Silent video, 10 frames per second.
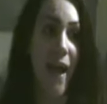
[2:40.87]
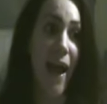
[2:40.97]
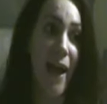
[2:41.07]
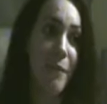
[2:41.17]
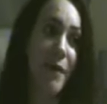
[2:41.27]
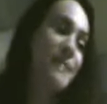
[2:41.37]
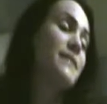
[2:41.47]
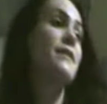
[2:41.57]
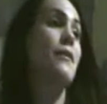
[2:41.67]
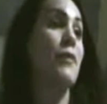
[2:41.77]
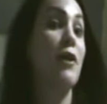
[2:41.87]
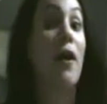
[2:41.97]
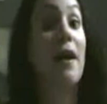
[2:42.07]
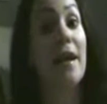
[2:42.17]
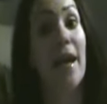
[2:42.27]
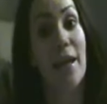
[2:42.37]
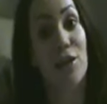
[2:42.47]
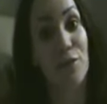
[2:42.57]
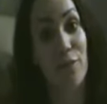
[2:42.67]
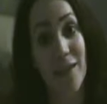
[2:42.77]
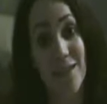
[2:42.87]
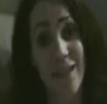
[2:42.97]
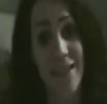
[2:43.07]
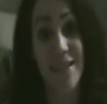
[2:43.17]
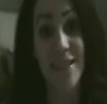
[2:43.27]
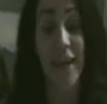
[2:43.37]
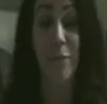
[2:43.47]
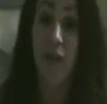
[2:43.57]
time as we got engaged on Valentine's